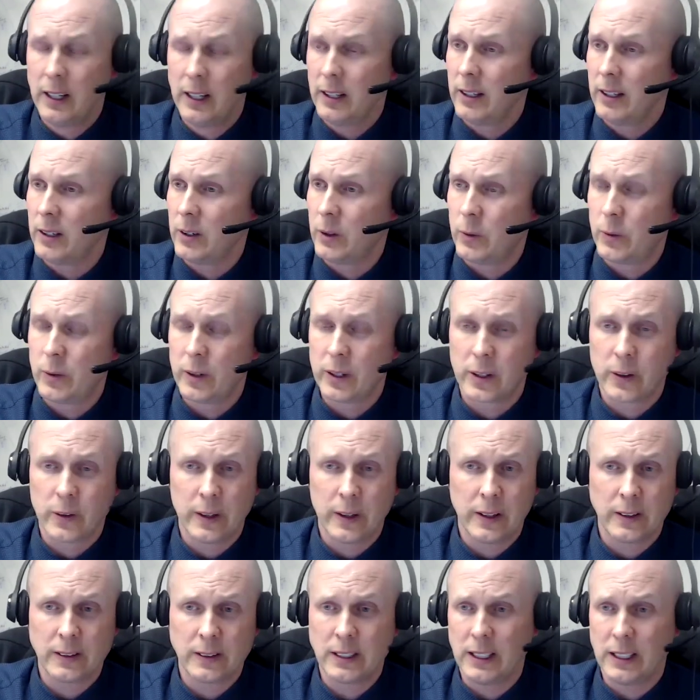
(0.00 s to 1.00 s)
They don't want to go
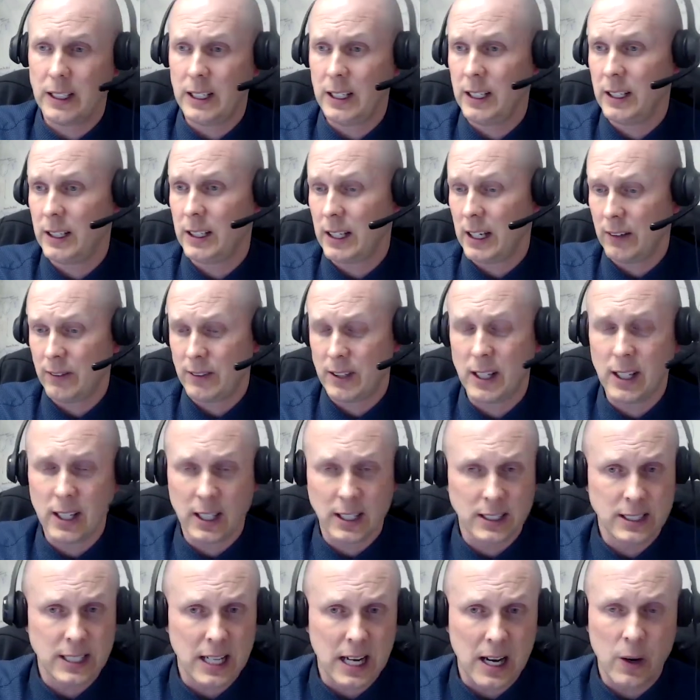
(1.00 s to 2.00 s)
out to eat. They have to take a
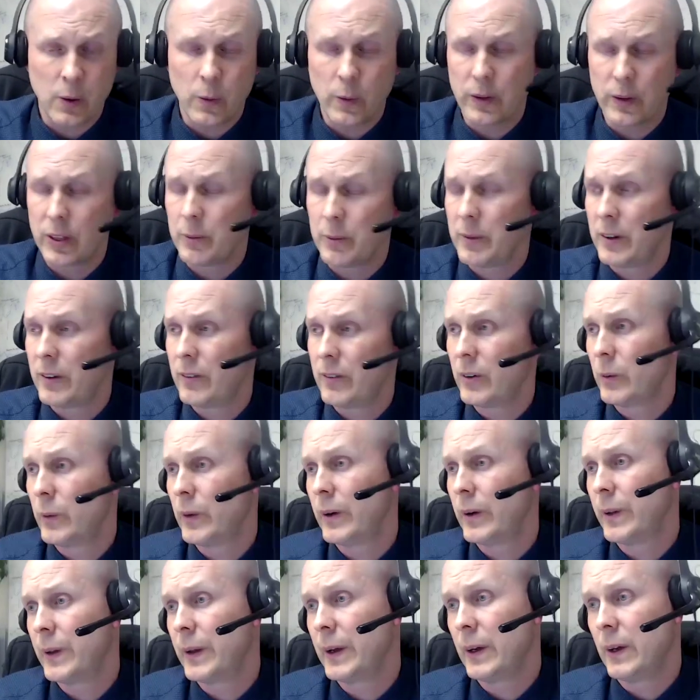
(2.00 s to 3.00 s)
towel with them
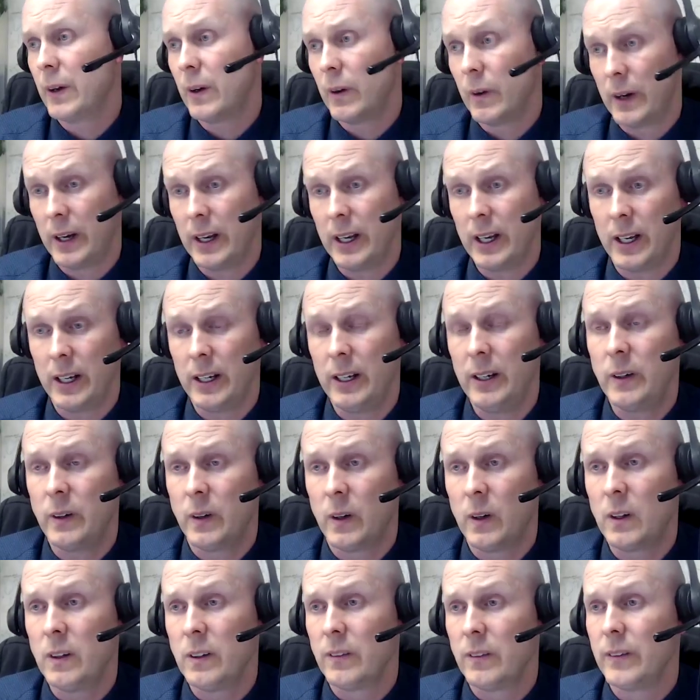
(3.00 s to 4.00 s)
everywhere they go. I hear
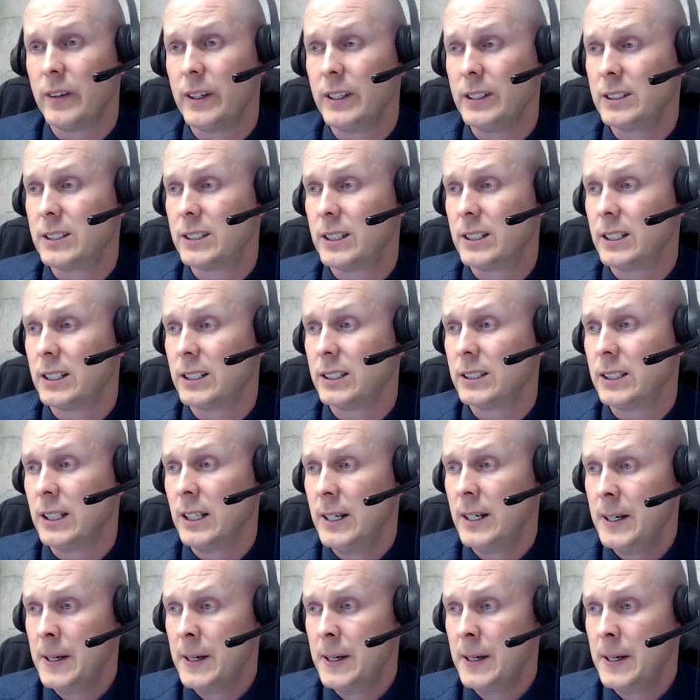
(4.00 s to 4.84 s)
all of these things.